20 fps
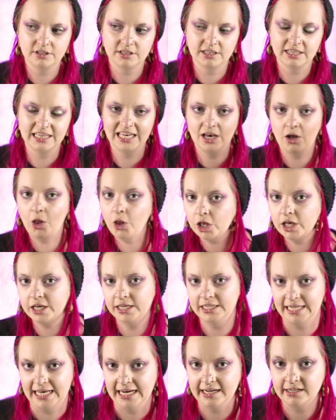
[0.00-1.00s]
they all
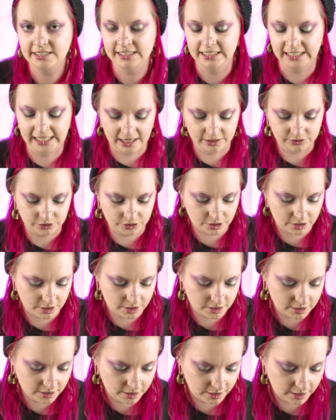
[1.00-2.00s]
connect together.
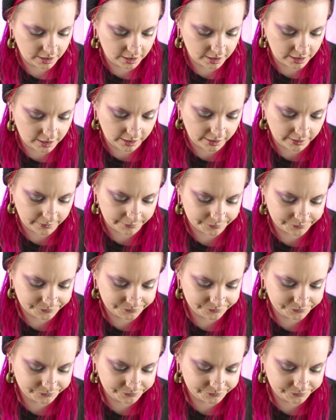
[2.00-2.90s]
And